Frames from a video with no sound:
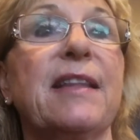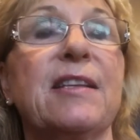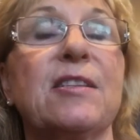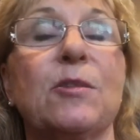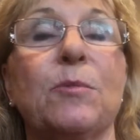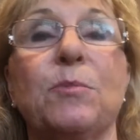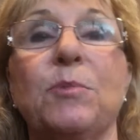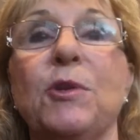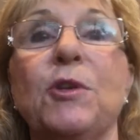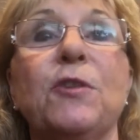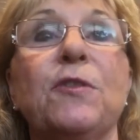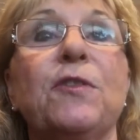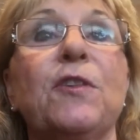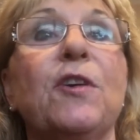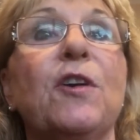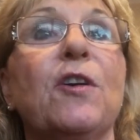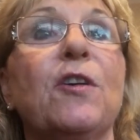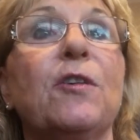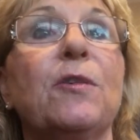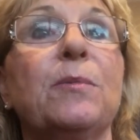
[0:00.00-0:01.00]
That's a beautiful
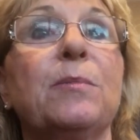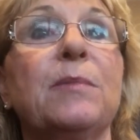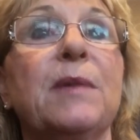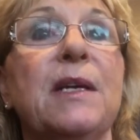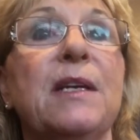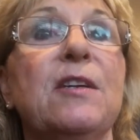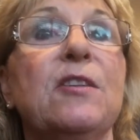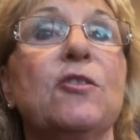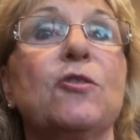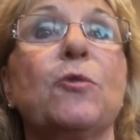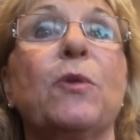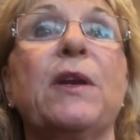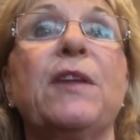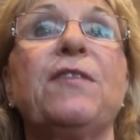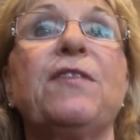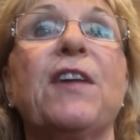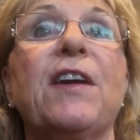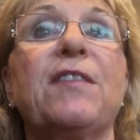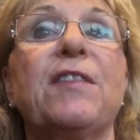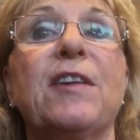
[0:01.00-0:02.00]
home,
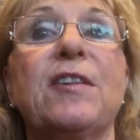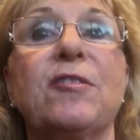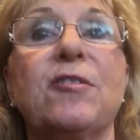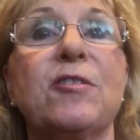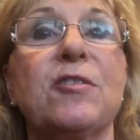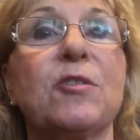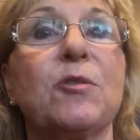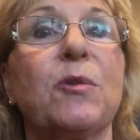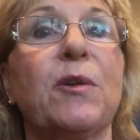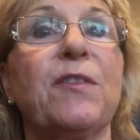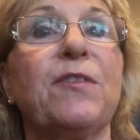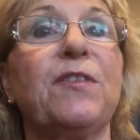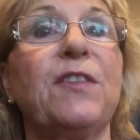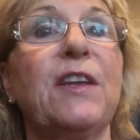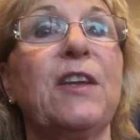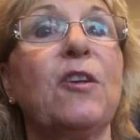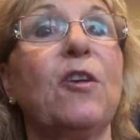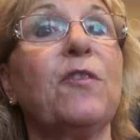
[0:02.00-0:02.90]
2,500 square feet.